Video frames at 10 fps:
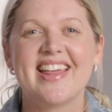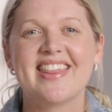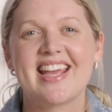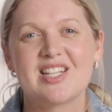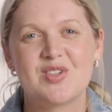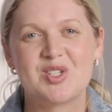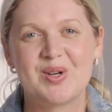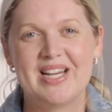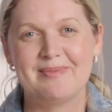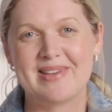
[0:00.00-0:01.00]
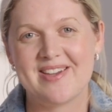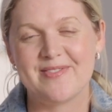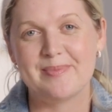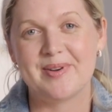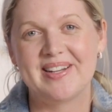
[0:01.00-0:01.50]
Thanks for joining me,
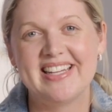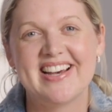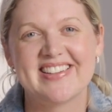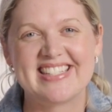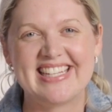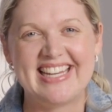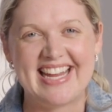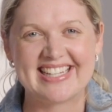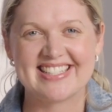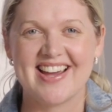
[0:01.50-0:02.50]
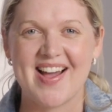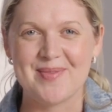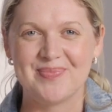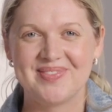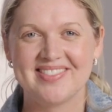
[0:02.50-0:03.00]
everybody. I'll see you next time.